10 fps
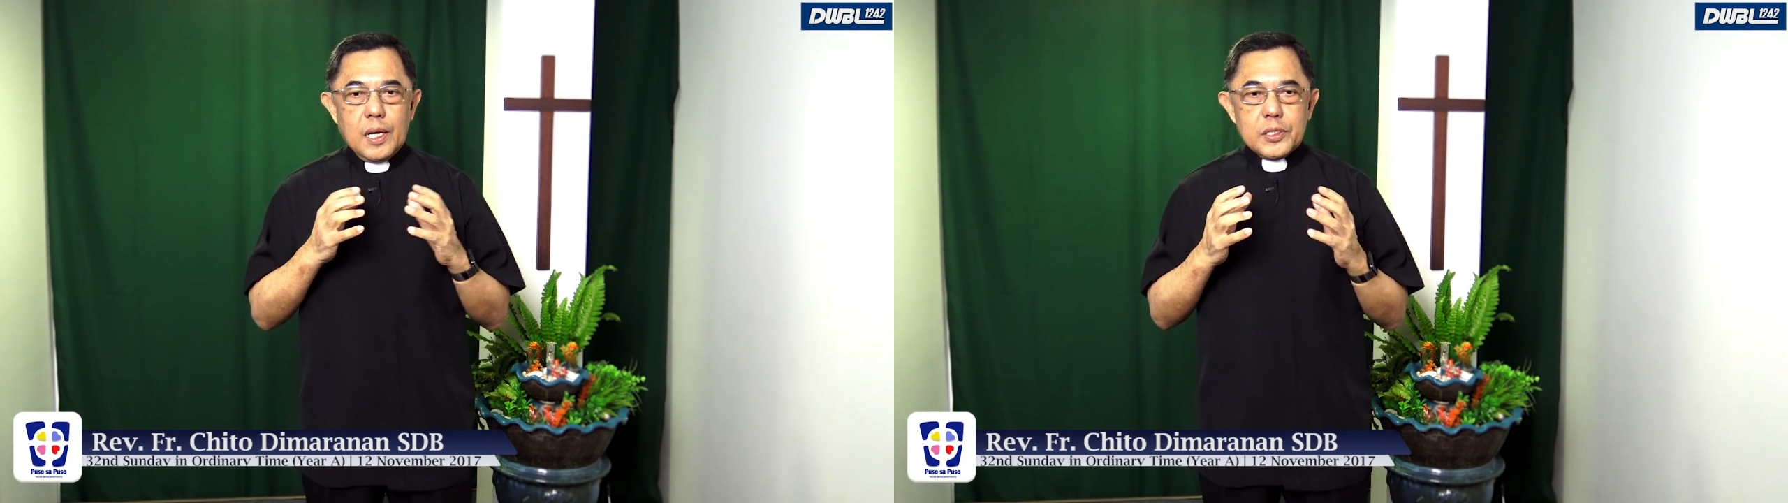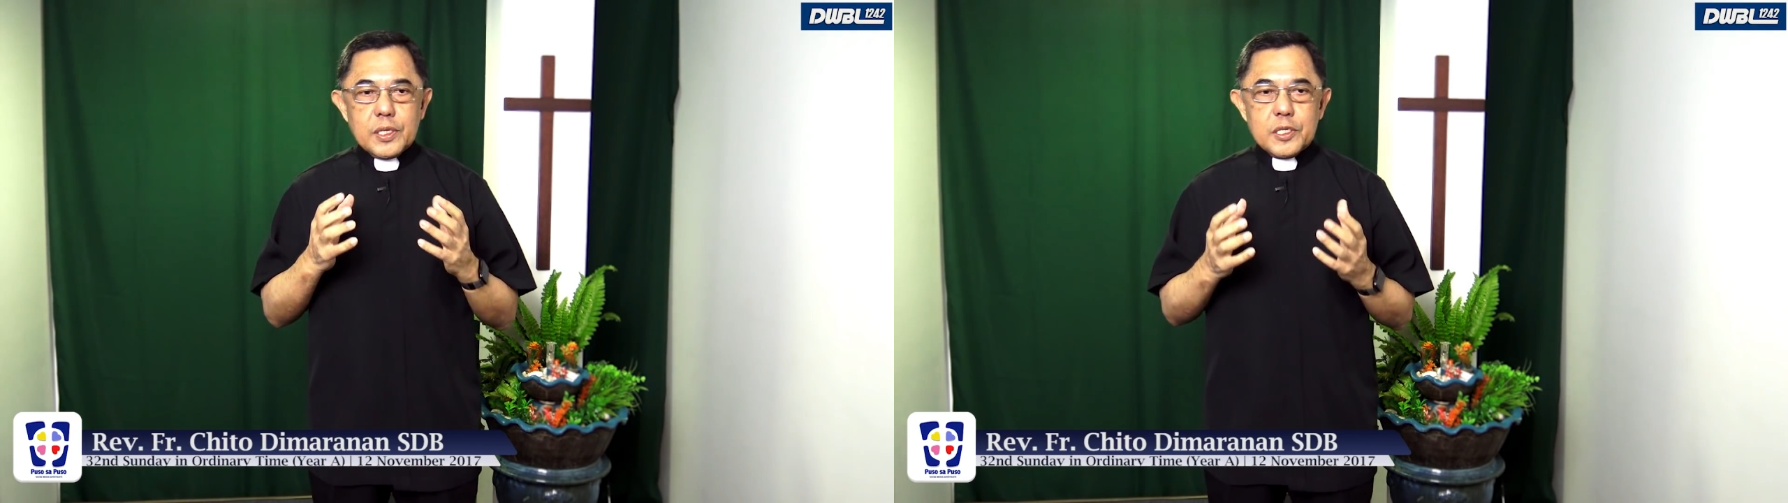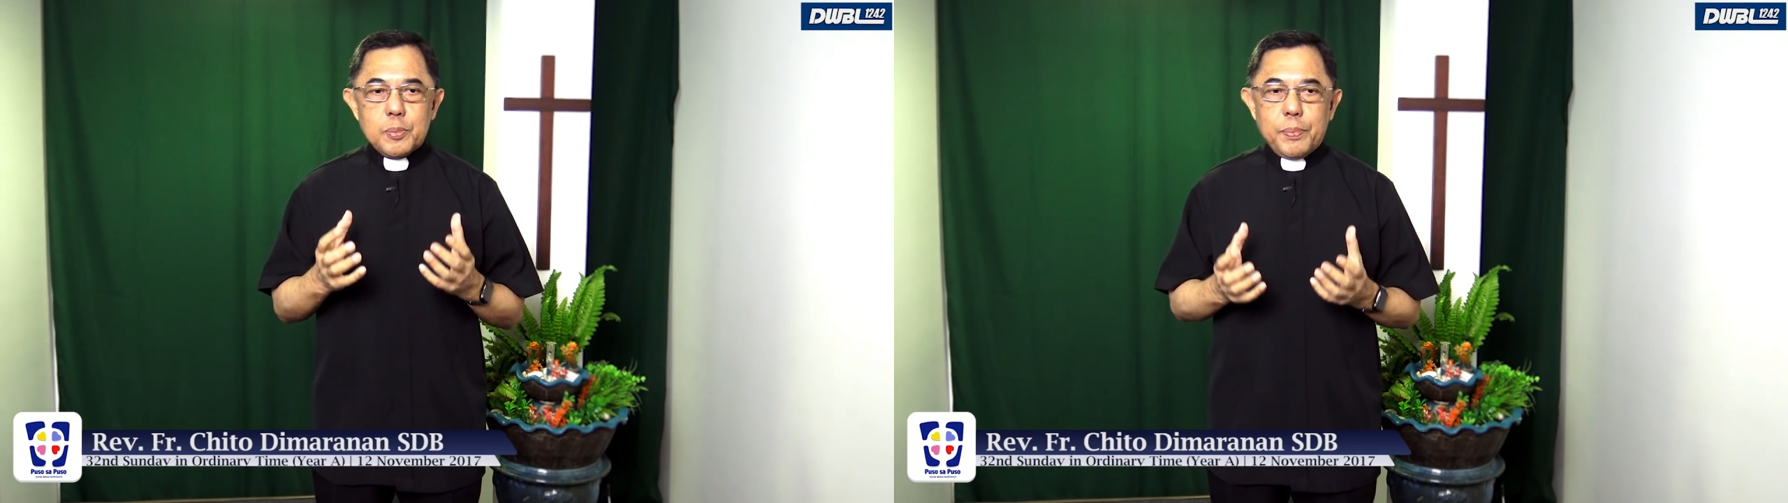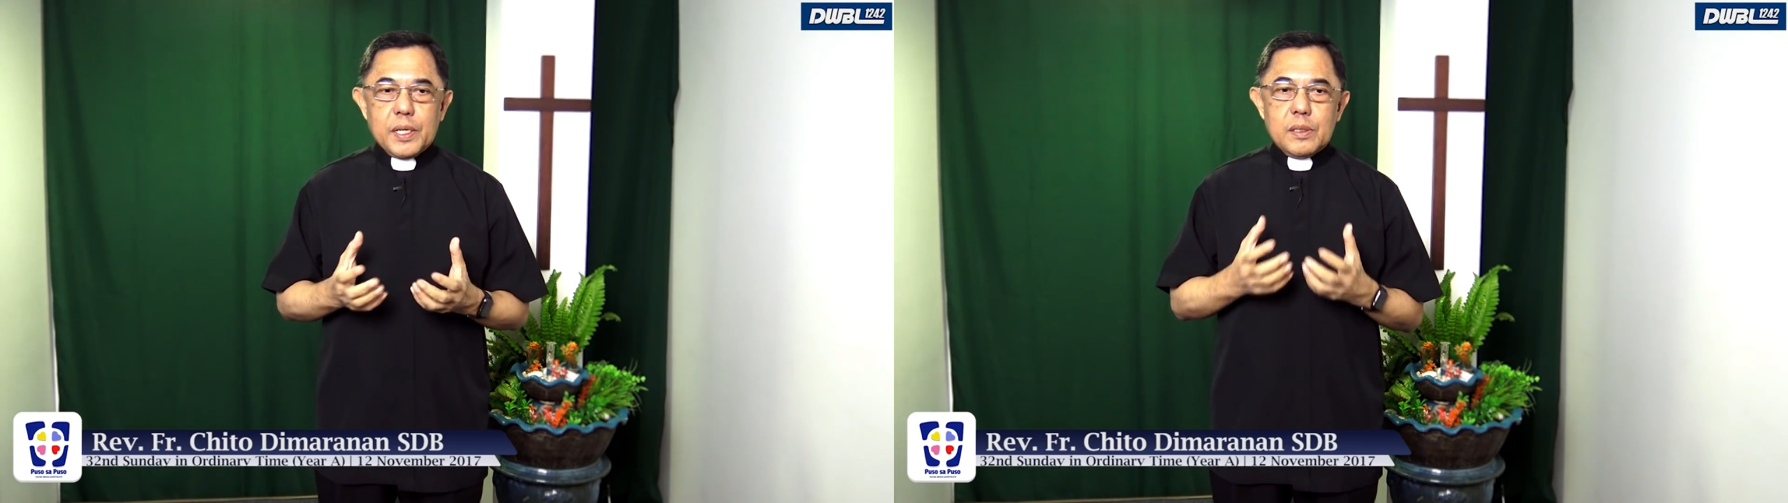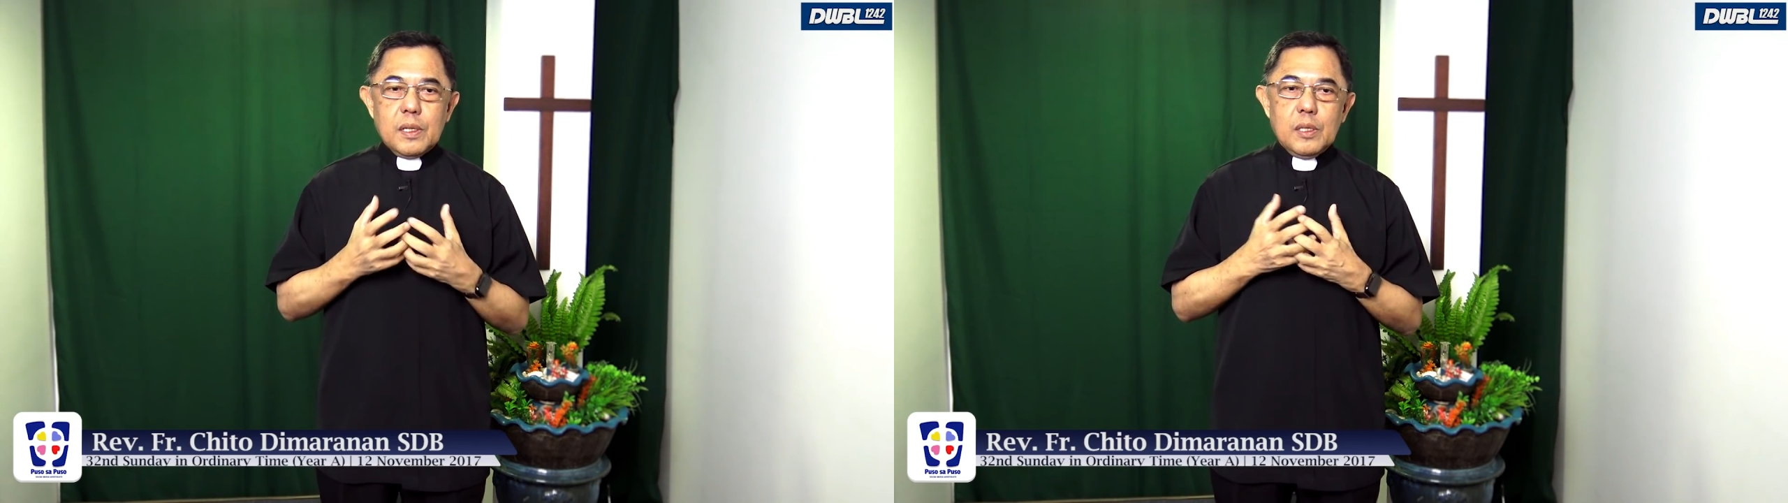as
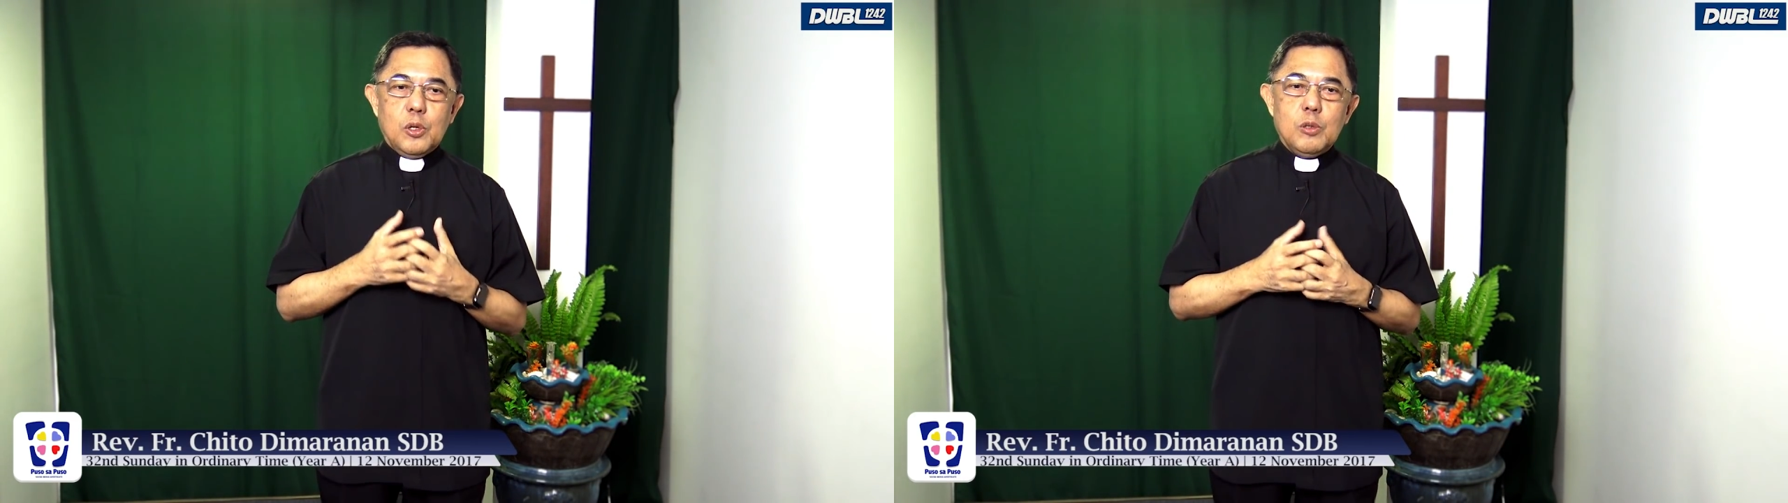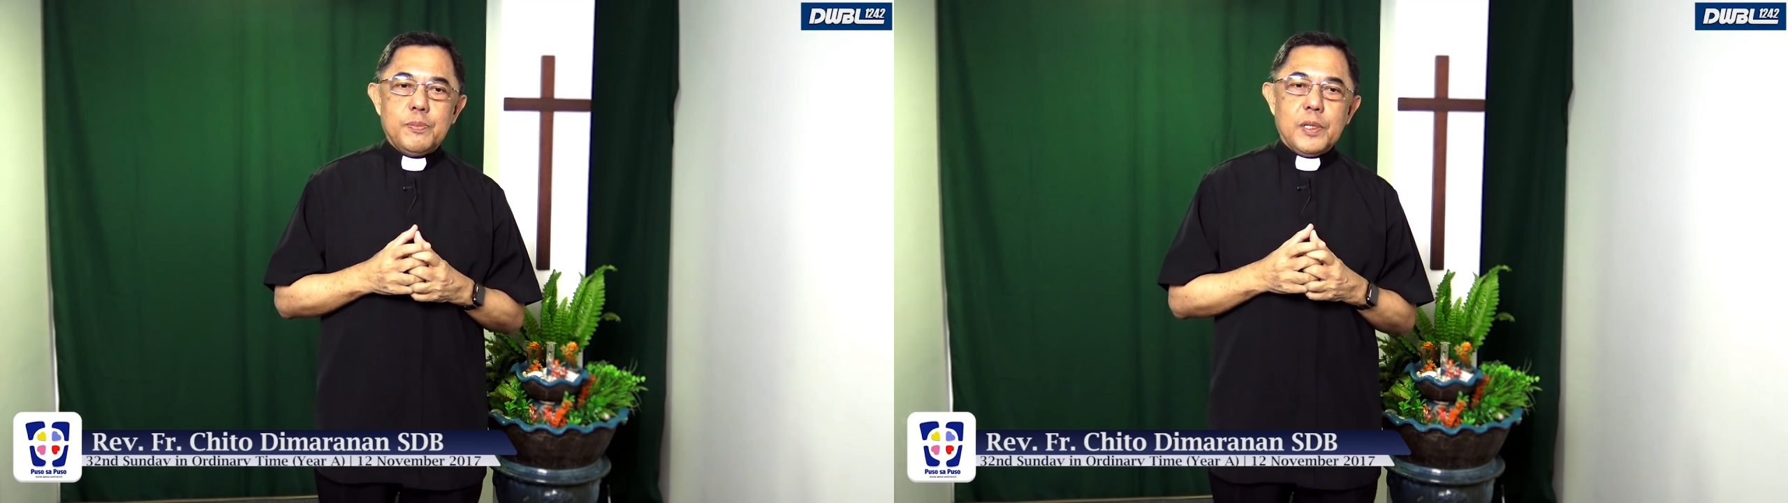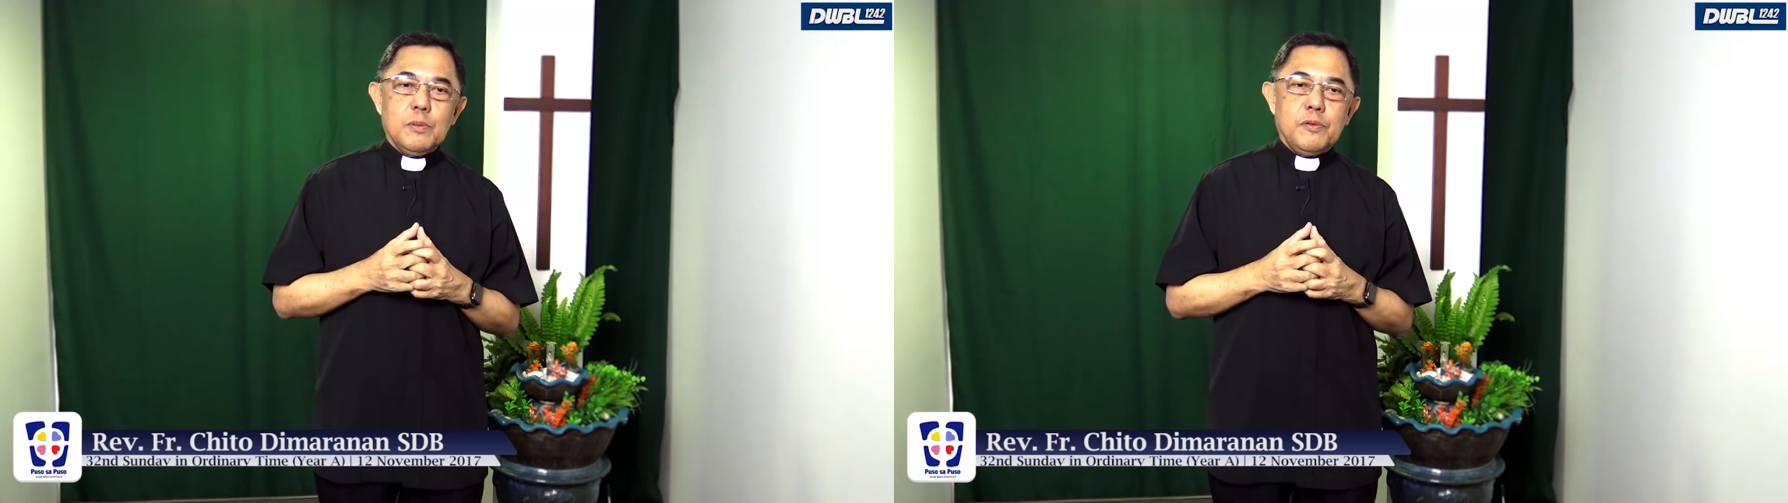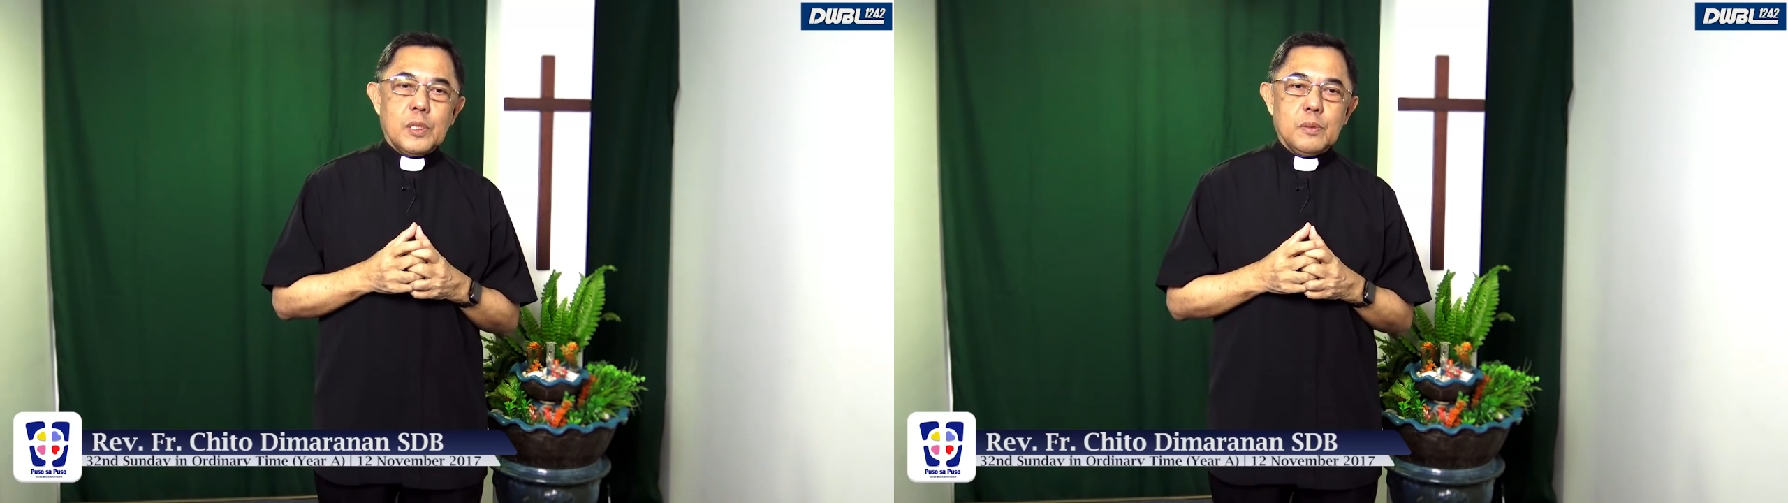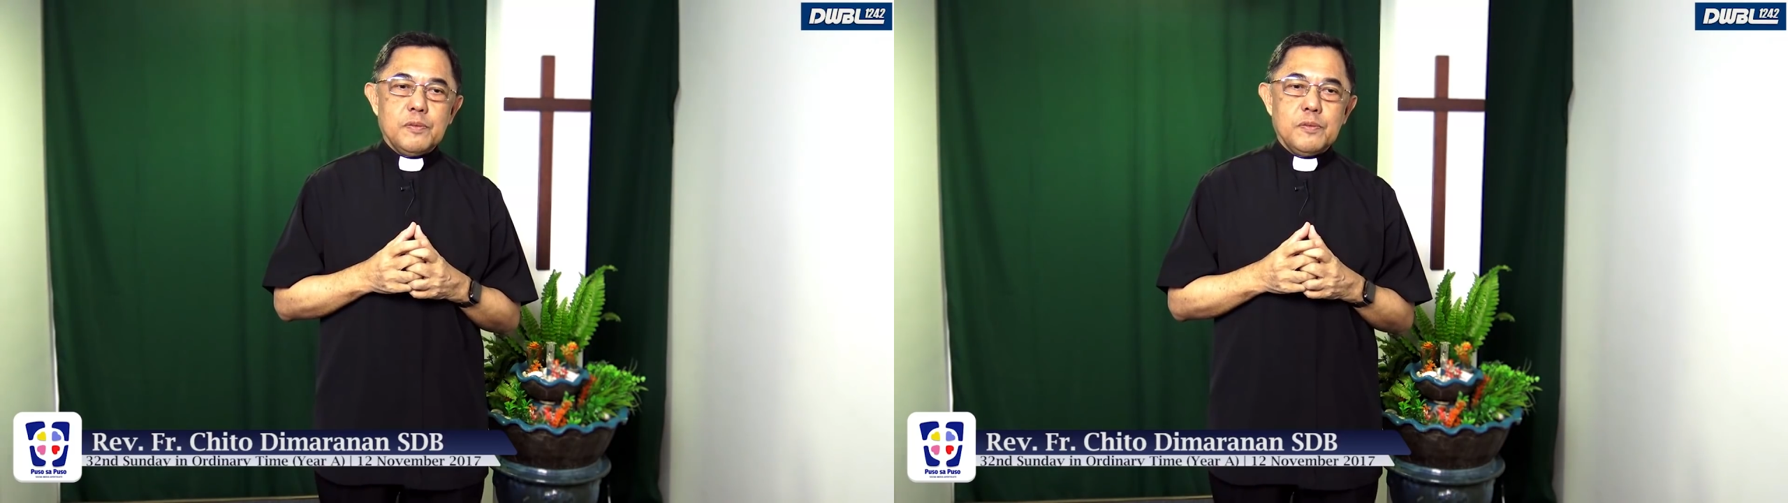expecting and hoping for